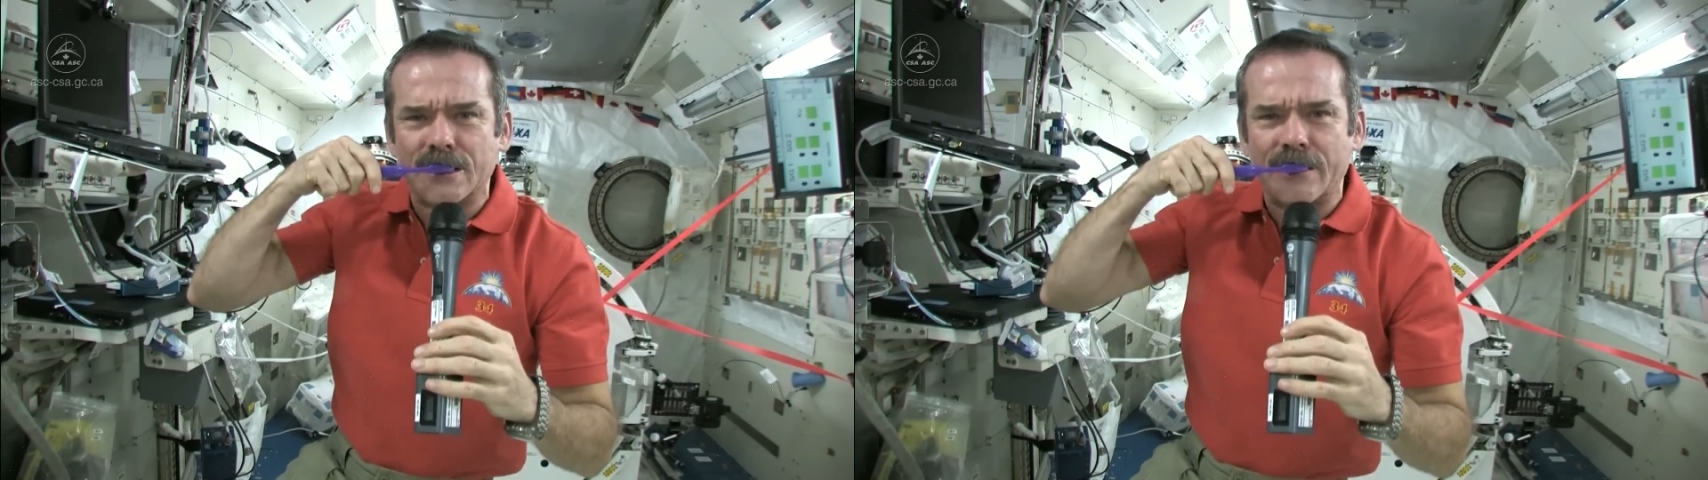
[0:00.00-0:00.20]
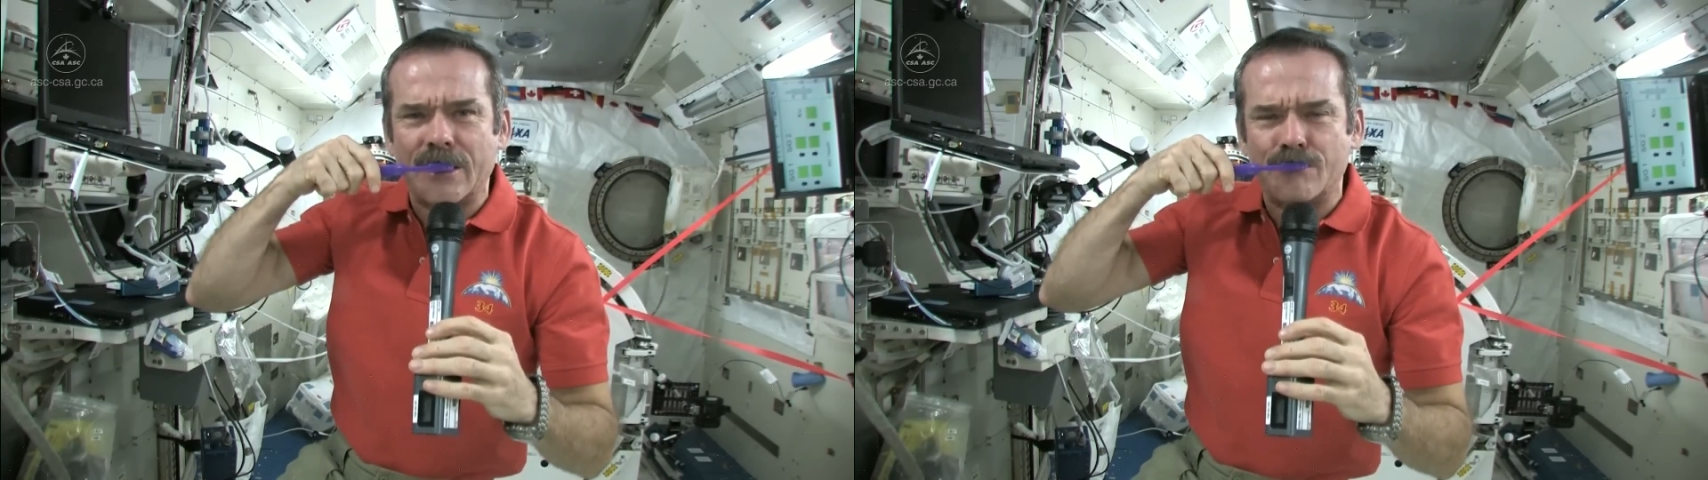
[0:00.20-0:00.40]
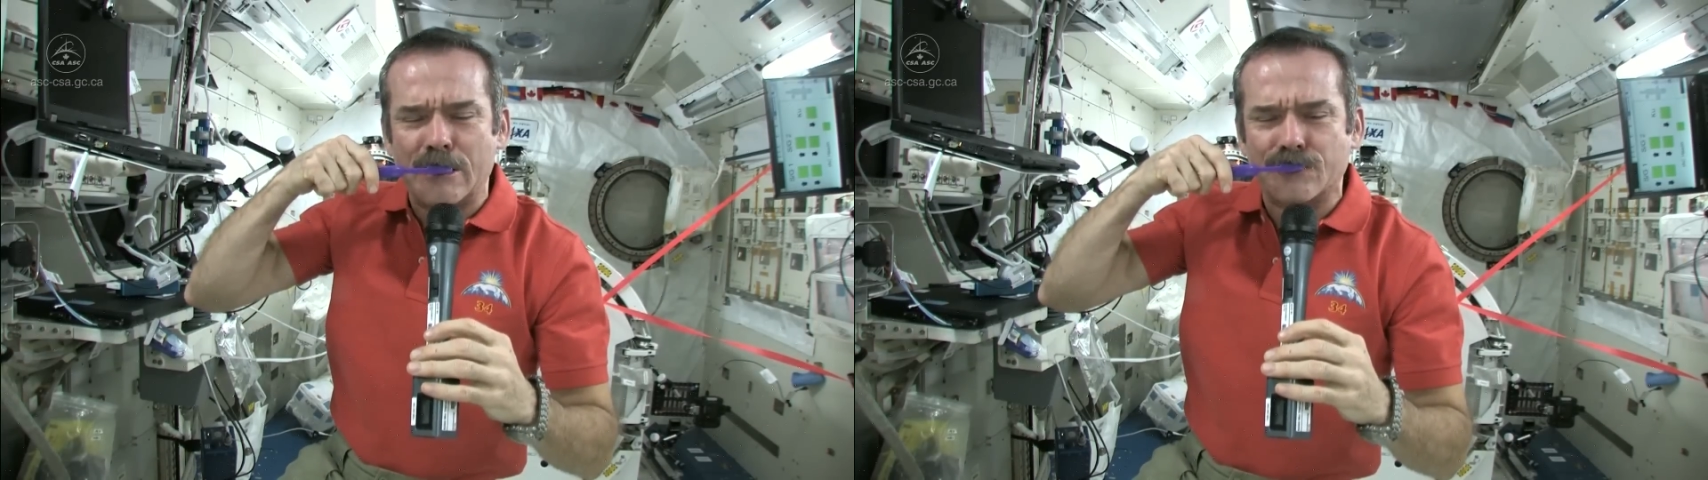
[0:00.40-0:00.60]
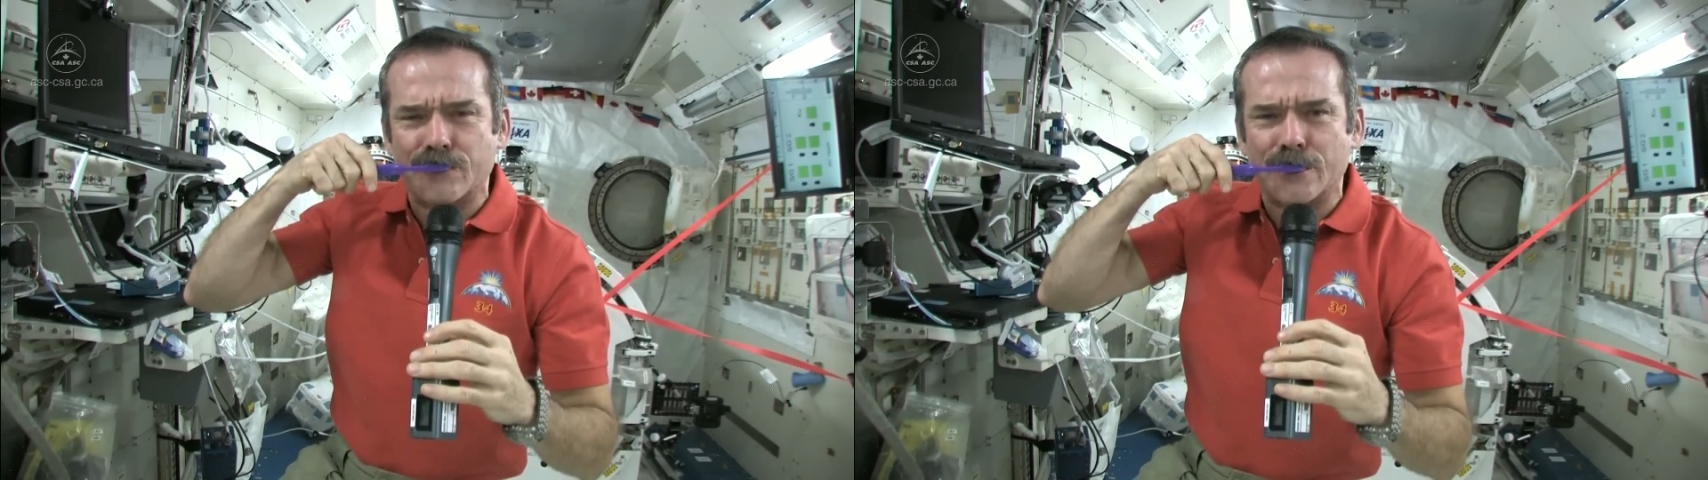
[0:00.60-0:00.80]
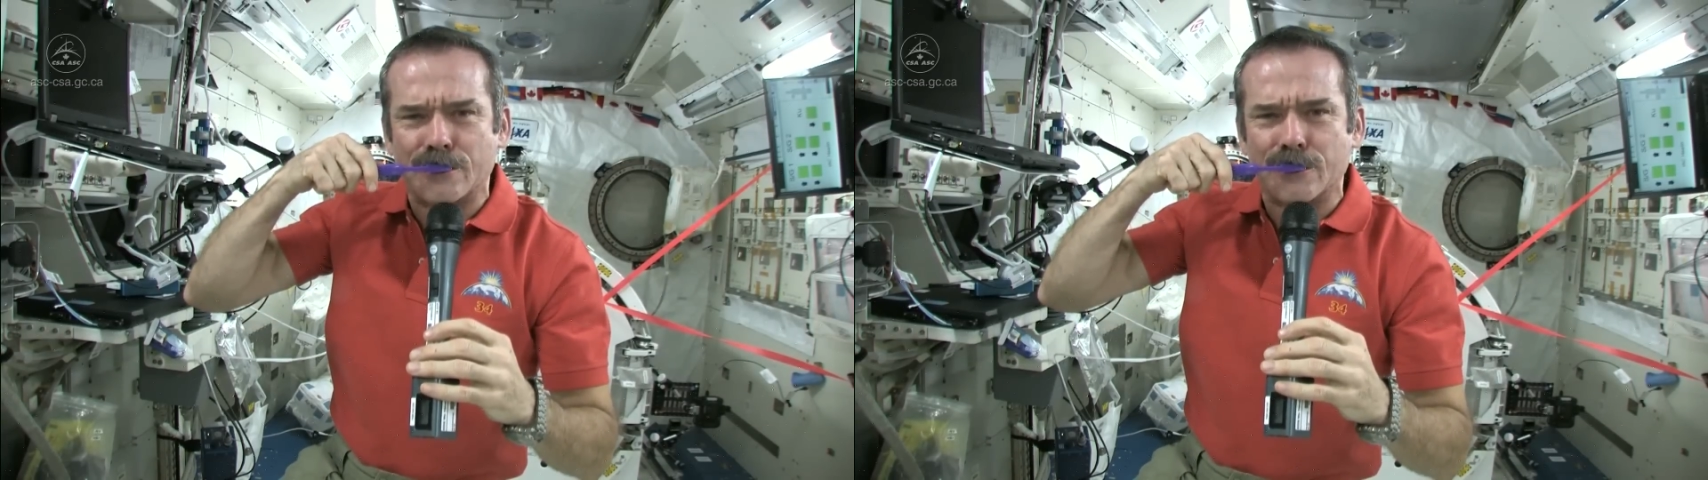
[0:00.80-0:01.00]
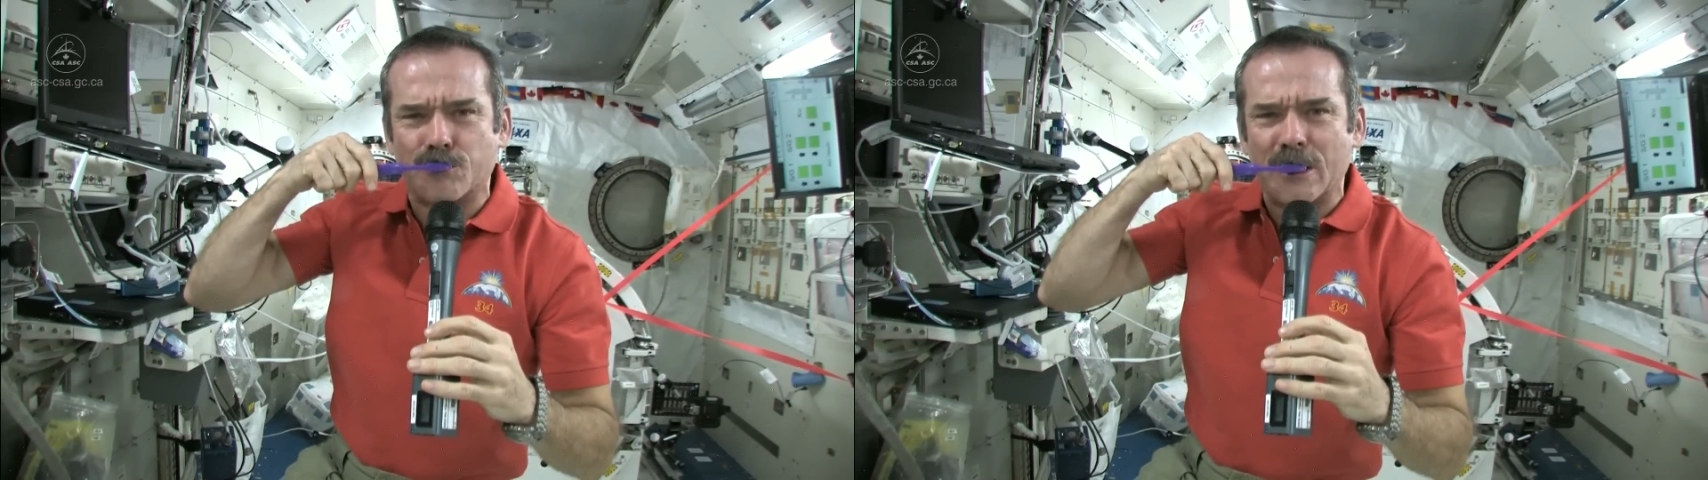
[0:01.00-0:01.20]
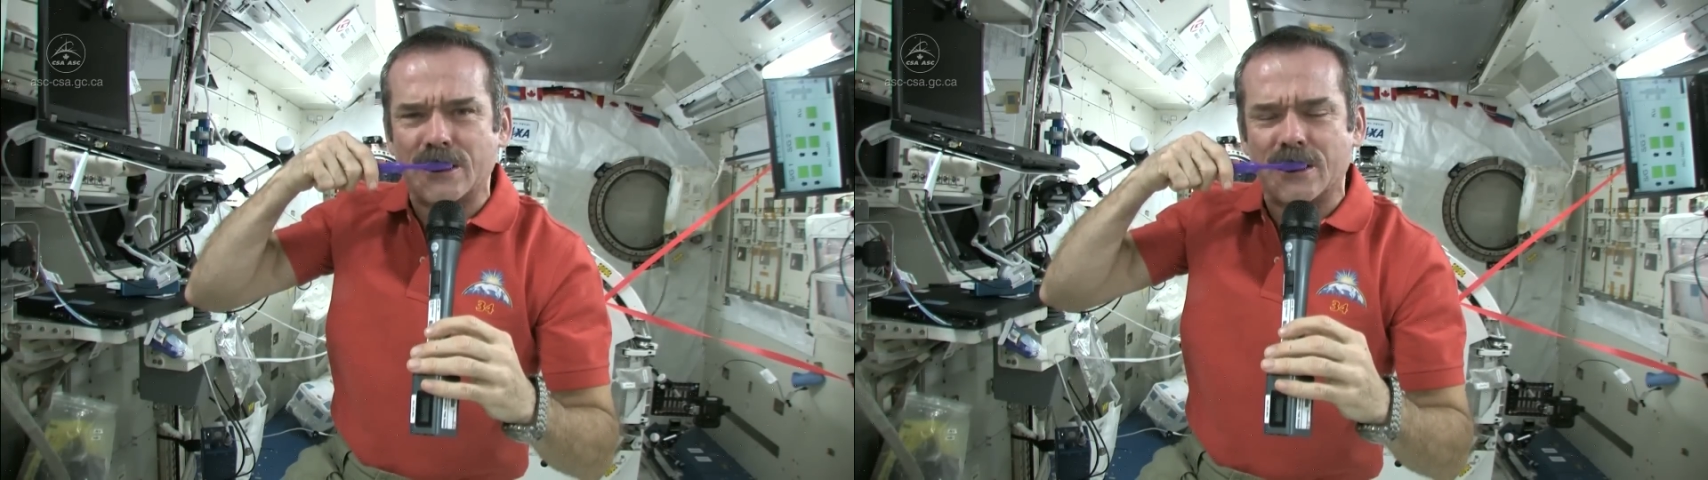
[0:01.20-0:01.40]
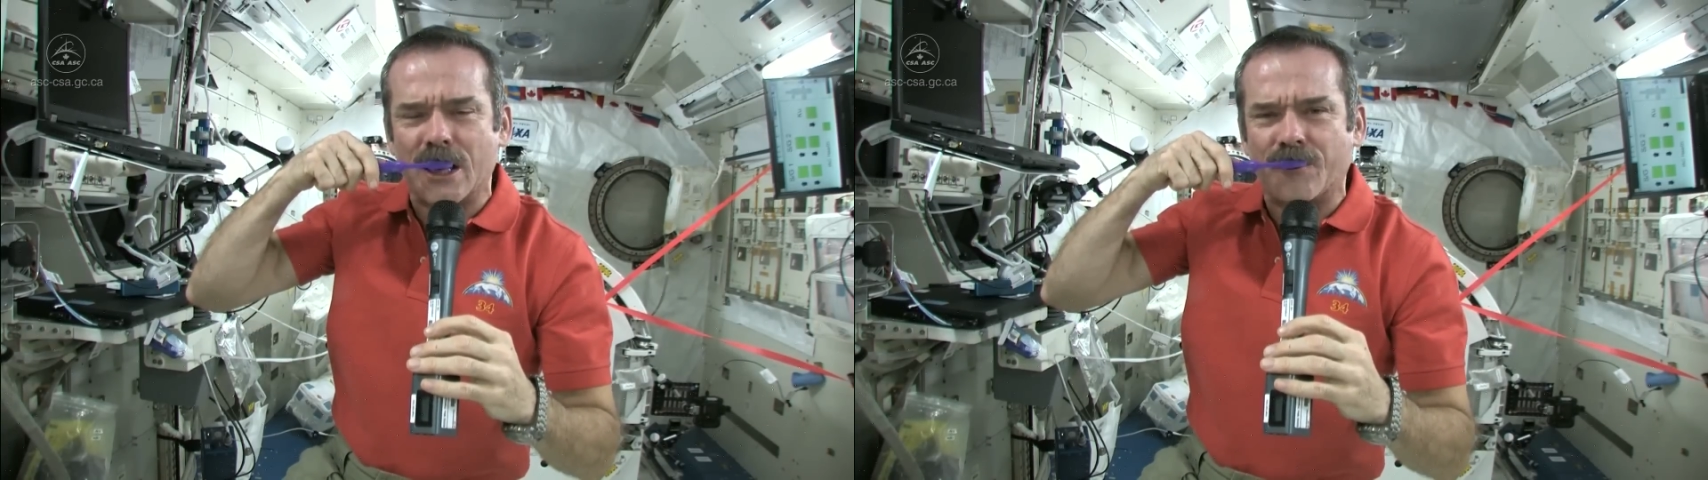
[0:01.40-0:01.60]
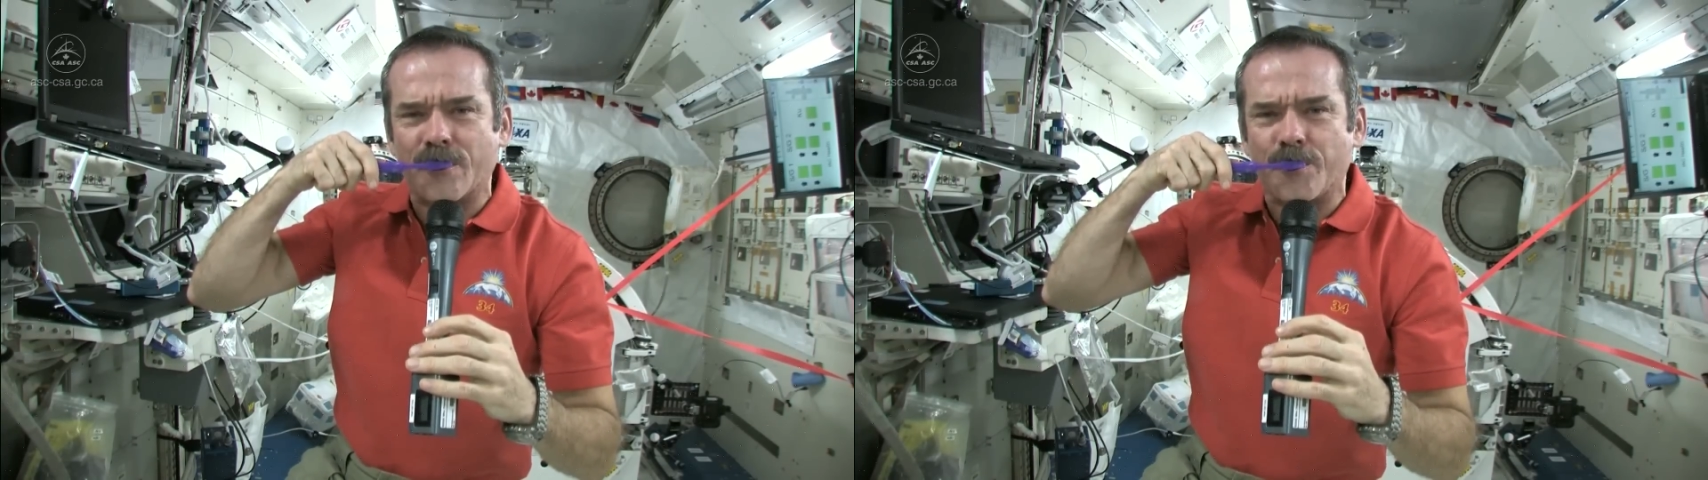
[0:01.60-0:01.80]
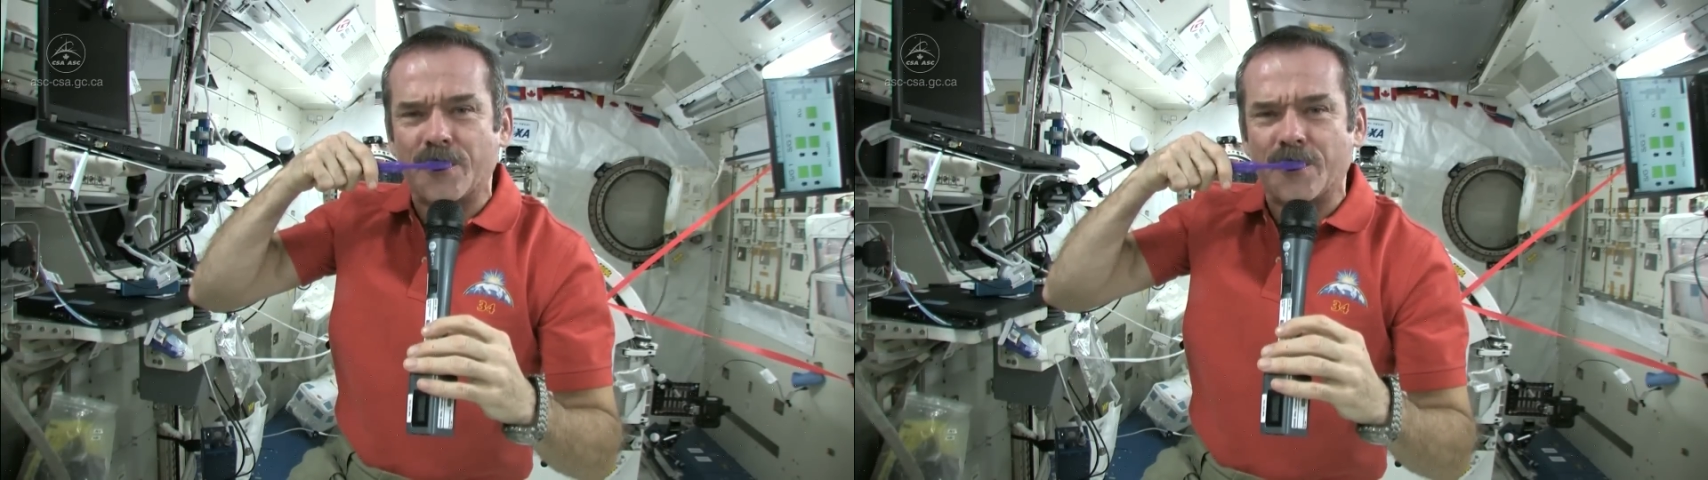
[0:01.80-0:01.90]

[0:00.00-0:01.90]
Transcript: I've got a mouthful of toothpaste stuff.